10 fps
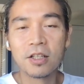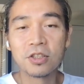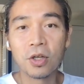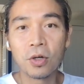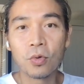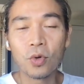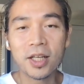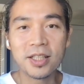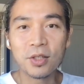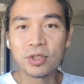So what
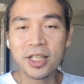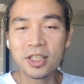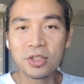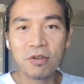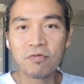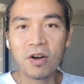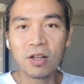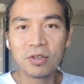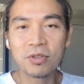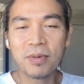I did was actually
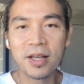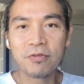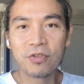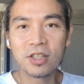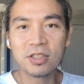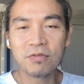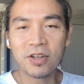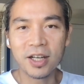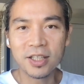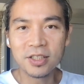followed my friend's
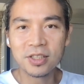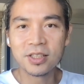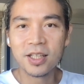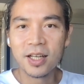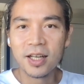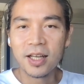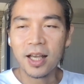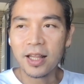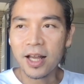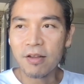advice,
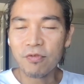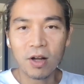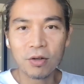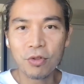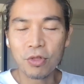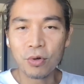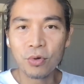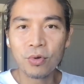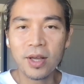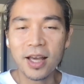and I followed
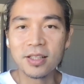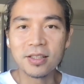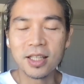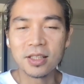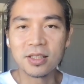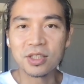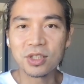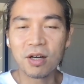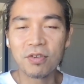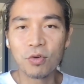through and
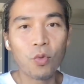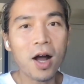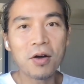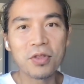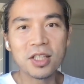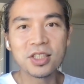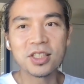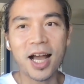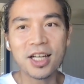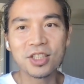discovered, wow, this
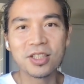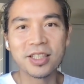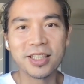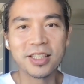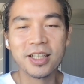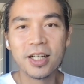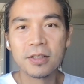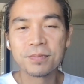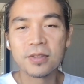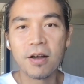is actually
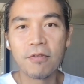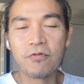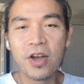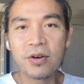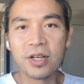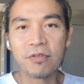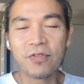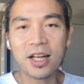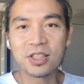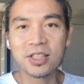a very
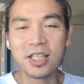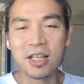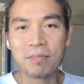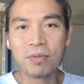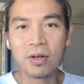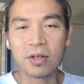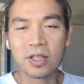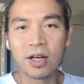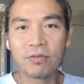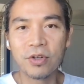fascinating book
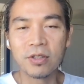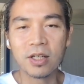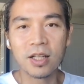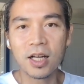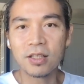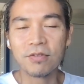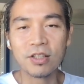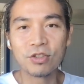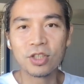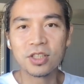covering a lot of
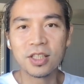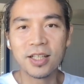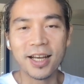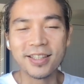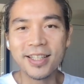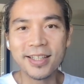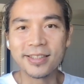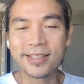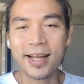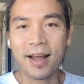interesting
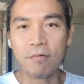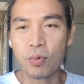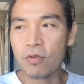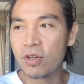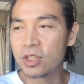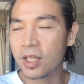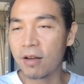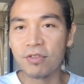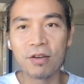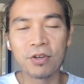ideas that I previously
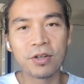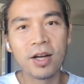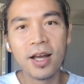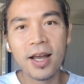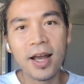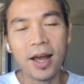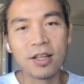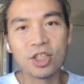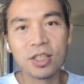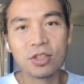have never had
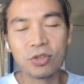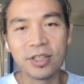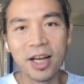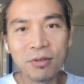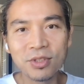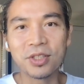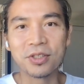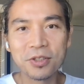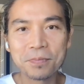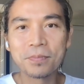a chance to encounter,